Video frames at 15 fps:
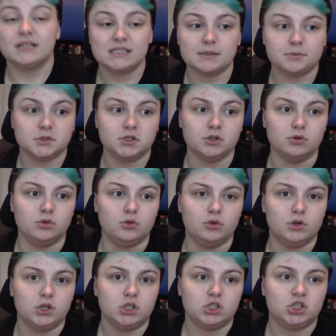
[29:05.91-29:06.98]
And in this
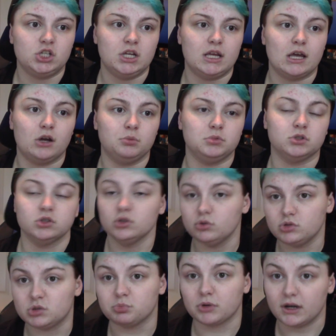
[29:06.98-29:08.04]
episode, she helped
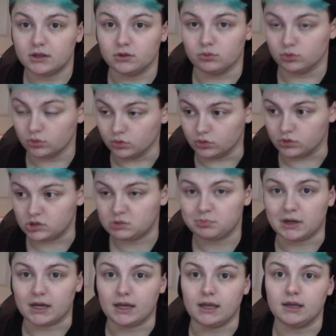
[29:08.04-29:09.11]
Luz break the
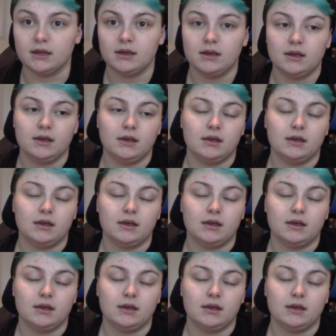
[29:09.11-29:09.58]
rules by